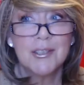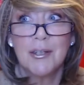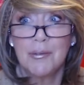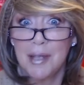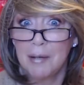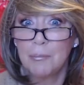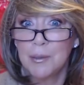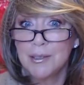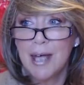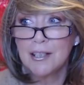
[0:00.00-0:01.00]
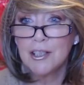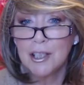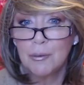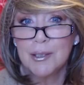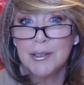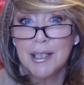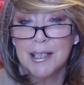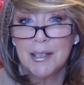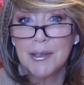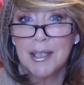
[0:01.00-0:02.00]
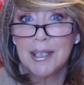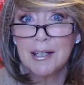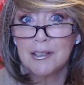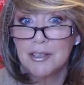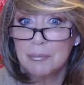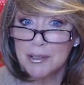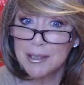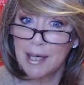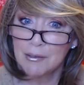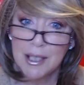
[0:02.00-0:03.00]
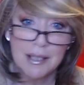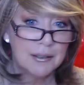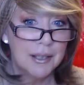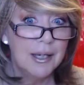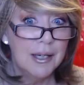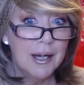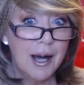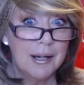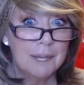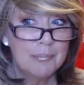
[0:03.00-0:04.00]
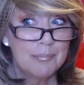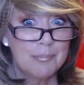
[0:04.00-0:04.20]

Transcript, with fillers: So they was actually the ones that I got the uh, Christmas countdown um,